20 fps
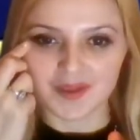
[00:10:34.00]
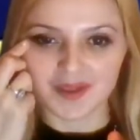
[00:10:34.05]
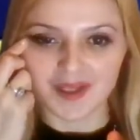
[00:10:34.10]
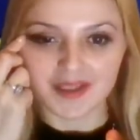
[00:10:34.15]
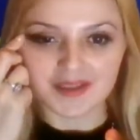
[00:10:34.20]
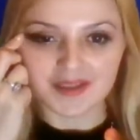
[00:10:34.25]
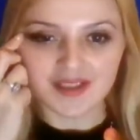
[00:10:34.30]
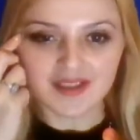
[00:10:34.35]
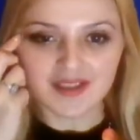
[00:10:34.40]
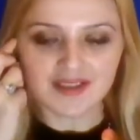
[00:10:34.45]

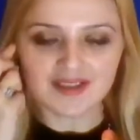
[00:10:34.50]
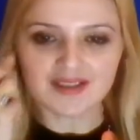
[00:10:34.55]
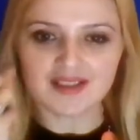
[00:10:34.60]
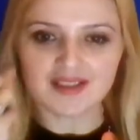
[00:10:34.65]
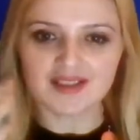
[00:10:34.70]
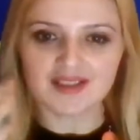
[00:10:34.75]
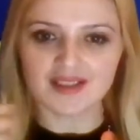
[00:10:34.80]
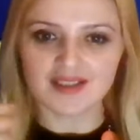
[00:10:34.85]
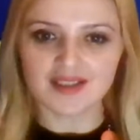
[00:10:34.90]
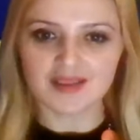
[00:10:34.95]
I think that
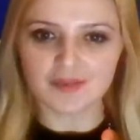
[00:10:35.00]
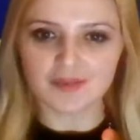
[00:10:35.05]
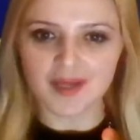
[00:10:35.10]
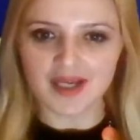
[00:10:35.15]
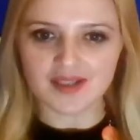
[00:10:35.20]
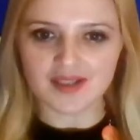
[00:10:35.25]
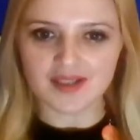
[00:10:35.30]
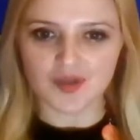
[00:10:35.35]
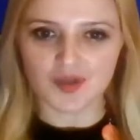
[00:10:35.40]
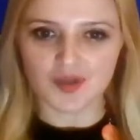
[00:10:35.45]
it
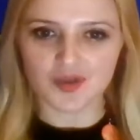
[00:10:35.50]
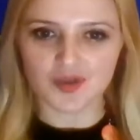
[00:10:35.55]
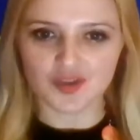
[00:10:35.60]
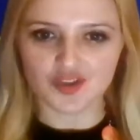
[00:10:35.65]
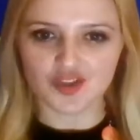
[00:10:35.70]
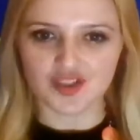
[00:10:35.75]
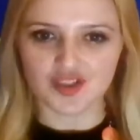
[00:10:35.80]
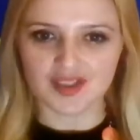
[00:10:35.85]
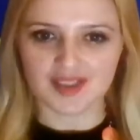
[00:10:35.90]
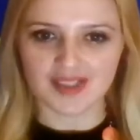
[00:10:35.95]
makes
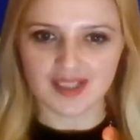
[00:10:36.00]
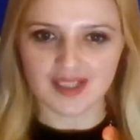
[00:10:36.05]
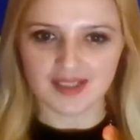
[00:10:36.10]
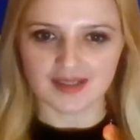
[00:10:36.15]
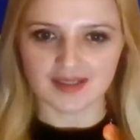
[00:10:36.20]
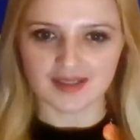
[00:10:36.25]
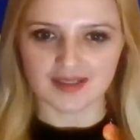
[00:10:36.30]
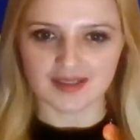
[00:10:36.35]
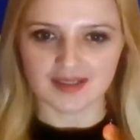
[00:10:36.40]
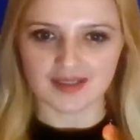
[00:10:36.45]
huge
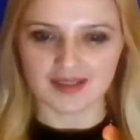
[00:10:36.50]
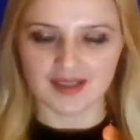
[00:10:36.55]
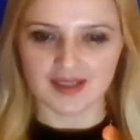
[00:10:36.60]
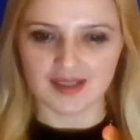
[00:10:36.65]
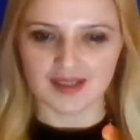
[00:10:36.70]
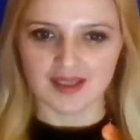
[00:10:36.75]
sense.